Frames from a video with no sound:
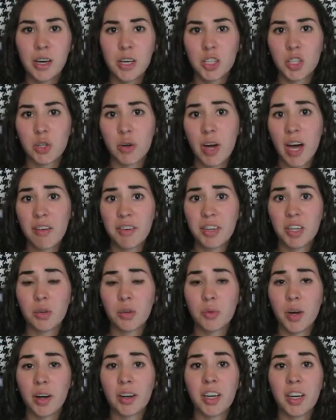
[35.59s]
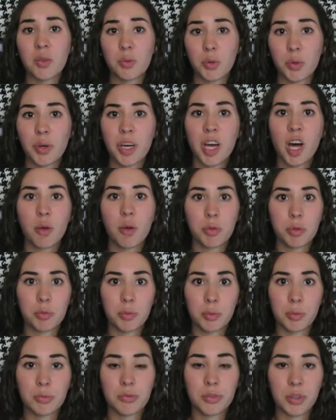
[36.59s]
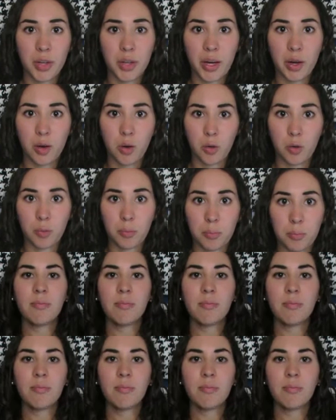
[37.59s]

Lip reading: so having a rug can really help your room feel like home.